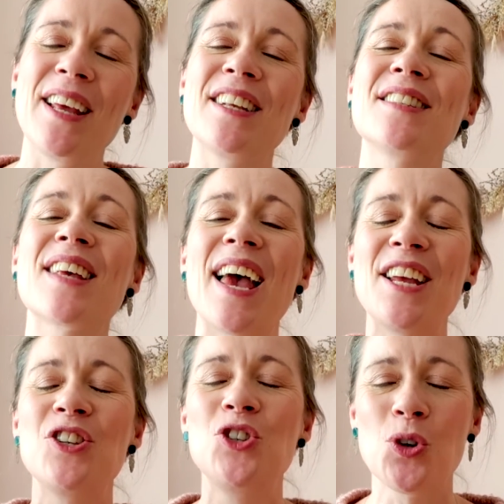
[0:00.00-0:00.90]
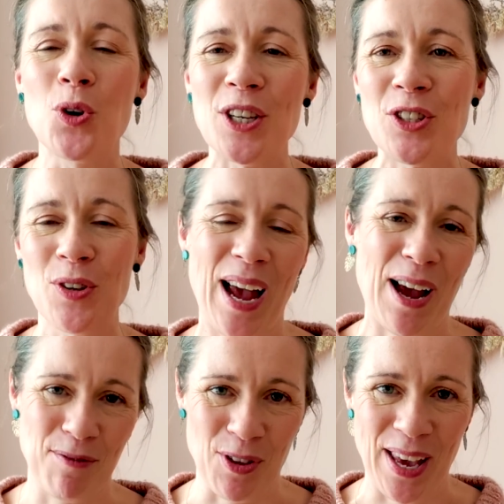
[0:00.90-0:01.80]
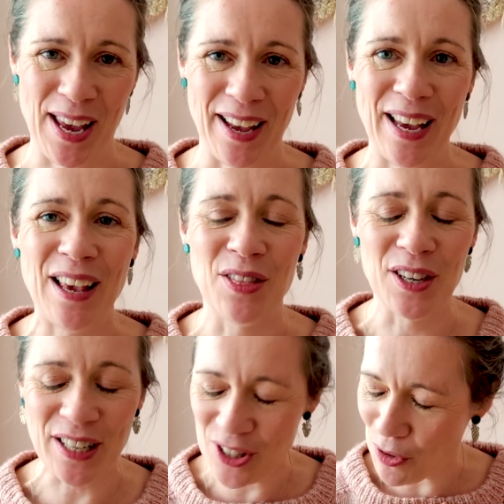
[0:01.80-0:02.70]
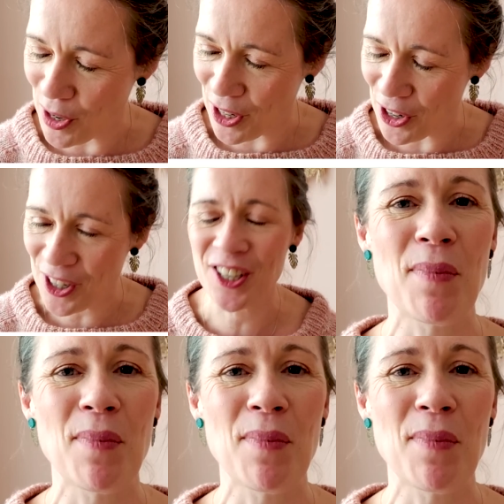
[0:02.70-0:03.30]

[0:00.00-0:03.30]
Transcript: It is a joy to have you here in the Knittery Nook.